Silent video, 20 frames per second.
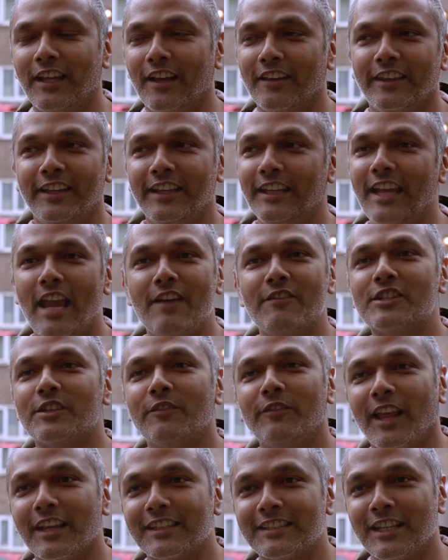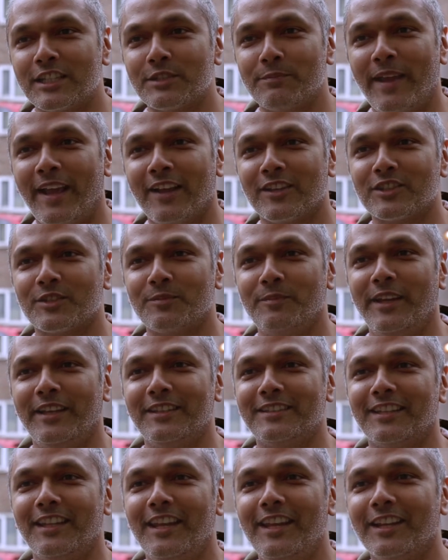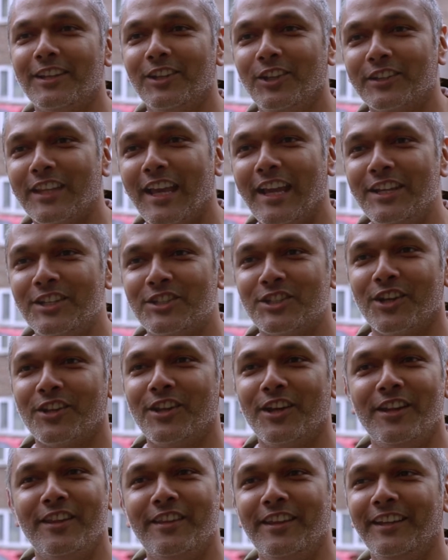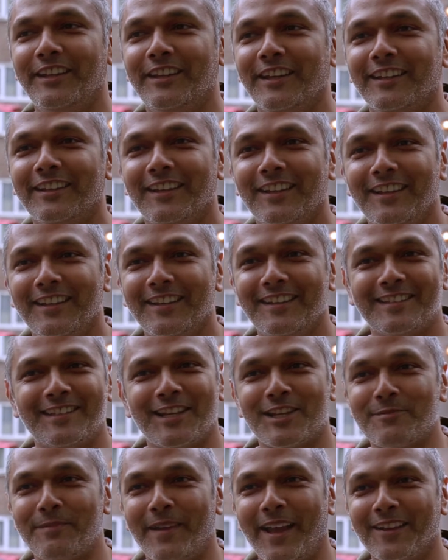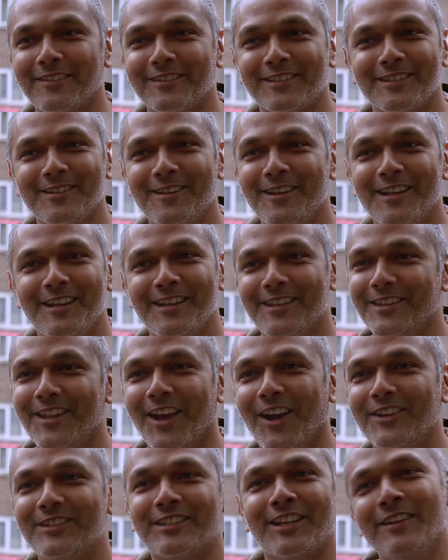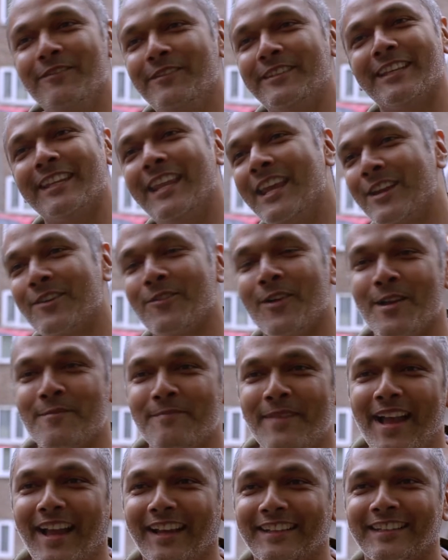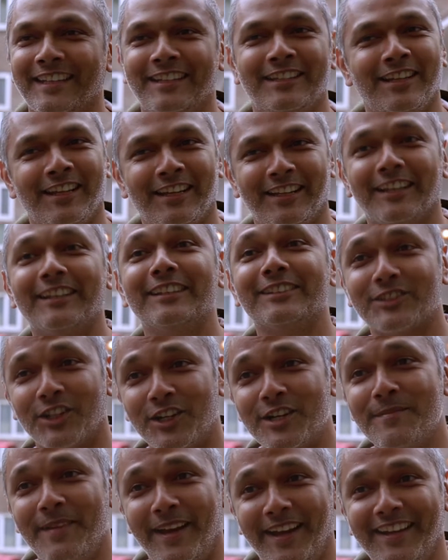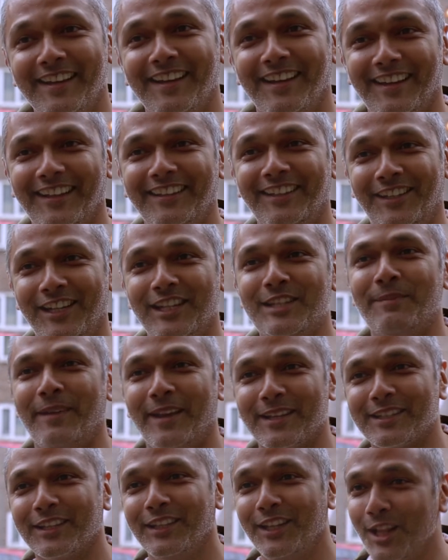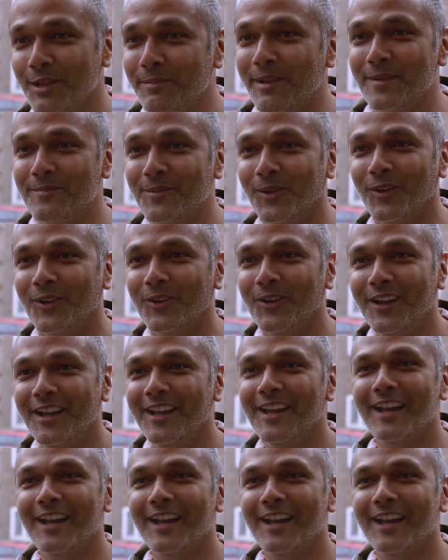I think he gave us something like six pounds. Me and Sadiq looked at each other and thinking, six pounds? No. So Sadiq went back said, sorry, mate, you need to pay us a little bit more.